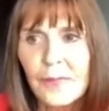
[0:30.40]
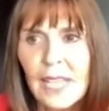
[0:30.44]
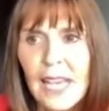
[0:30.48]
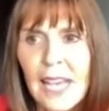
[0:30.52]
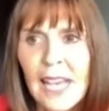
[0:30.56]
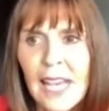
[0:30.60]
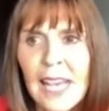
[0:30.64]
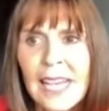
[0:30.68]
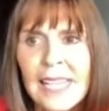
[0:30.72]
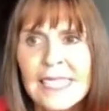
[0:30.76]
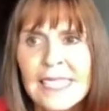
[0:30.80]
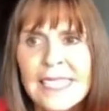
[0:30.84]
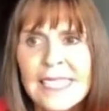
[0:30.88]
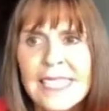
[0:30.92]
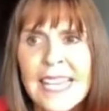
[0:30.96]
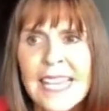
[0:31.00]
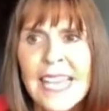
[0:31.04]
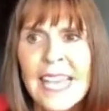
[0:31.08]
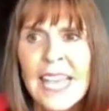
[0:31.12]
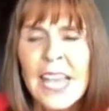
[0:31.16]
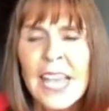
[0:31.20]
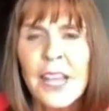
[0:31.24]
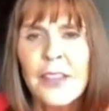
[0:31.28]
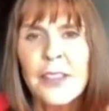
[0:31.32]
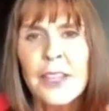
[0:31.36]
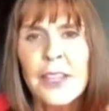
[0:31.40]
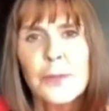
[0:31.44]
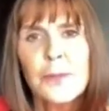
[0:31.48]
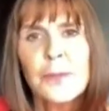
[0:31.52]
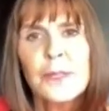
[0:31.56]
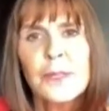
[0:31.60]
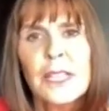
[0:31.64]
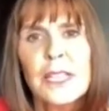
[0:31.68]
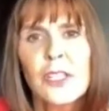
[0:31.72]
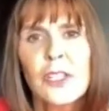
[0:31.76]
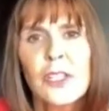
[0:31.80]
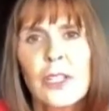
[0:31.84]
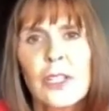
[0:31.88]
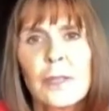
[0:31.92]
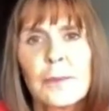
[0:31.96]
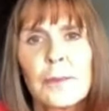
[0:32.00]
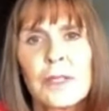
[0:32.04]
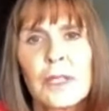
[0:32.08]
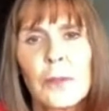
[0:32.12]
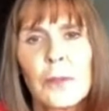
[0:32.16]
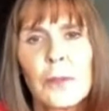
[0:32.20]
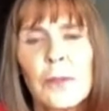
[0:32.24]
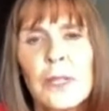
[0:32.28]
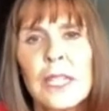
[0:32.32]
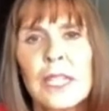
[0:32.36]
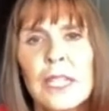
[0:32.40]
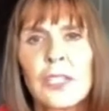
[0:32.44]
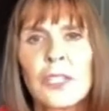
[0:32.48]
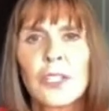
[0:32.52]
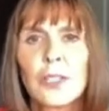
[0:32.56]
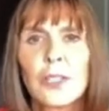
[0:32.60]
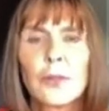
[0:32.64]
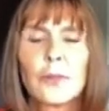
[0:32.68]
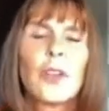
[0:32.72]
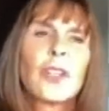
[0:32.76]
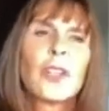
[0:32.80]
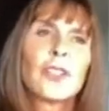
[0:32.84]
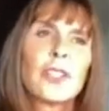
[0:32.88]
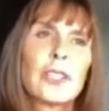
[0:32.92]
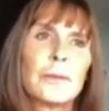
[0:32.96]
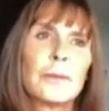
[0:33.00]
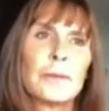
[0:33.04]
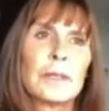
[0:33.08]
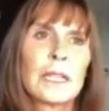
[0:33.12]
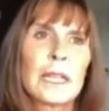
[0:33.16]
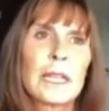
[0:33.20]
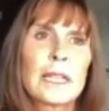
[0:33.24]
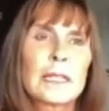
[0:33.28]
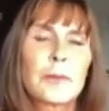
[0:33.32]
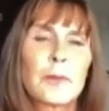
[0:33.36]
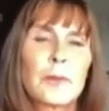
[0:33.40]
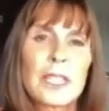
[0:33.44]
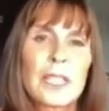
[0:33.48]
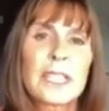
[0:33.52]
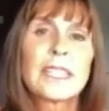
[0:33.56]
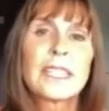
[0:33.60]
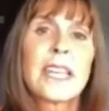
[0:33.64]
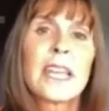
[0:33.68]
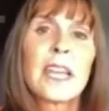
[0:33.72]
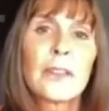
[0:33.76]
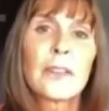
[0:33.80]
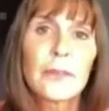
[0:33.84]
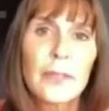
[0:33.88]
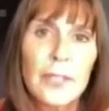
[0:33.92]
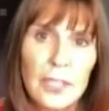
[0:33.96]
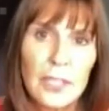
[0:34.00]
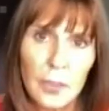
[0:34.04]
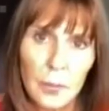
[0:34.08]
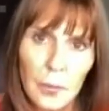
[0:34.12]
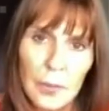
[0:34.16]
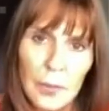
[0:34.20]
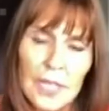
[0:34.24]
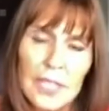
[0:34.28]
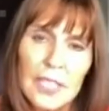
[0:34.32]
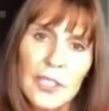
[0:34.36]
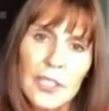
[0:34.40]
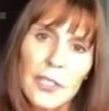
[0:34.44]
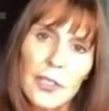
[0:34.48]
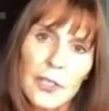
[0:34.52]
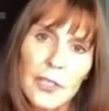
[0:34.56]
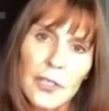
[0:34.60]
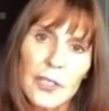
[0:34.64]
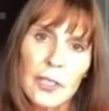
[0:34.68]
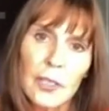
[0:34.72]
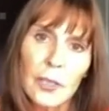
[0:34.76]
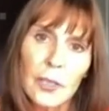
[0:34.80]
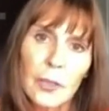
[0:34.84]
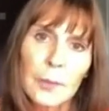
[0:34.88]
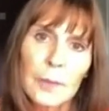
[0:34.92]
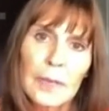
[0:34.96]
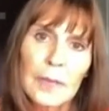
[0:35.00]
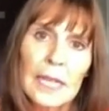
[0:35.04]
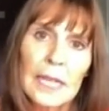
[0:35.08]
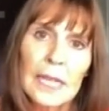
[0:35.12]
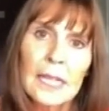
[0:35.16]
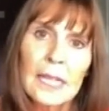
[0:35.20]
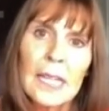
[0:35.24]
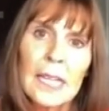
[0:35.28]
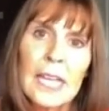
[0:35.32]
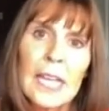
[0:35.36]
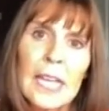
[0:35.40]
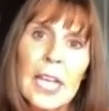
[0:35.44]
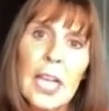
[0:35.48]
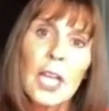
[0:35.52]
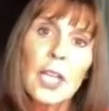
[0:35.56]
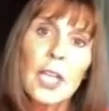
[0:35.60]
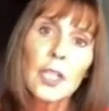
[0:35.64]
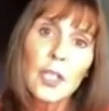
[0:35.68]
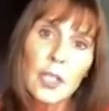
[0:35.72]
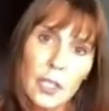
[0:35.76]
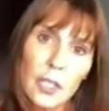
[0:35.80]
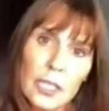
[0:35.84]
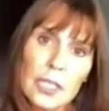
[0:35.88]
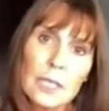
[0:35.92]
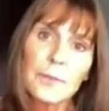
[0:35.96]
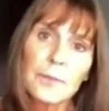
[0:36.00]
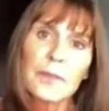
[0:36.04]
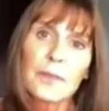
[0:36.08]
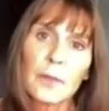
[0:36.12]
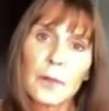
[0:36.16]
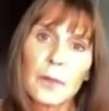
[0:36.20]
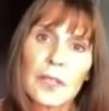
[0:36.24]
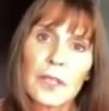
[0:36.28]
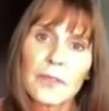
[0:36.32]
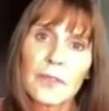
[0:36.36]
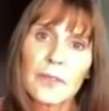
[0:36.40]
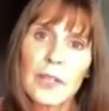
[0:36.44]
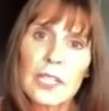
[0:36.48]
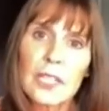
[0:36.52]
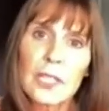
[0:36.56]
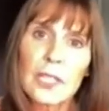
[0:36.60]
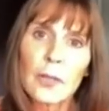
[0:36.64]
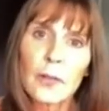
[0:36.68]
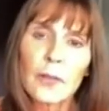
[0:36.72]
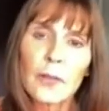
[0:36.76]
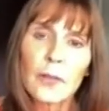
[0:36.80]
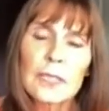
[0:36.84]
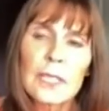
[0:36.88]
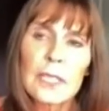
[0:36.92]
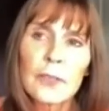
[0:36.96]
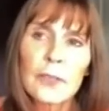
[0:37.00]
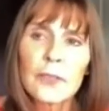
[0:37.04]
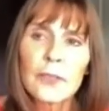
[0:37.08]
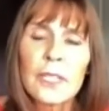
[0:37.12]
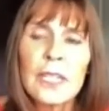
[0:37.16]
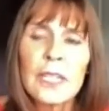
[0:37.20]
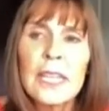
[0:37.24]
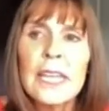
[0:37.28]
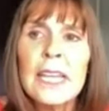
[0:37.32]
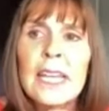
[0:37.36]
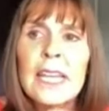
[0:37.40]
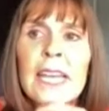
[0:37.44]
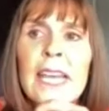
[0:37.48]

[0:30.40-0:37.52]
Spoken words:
And this was a treatment that we introduced, not treatment, I suppose a service that we introduced to Lumia just before the first lockdown.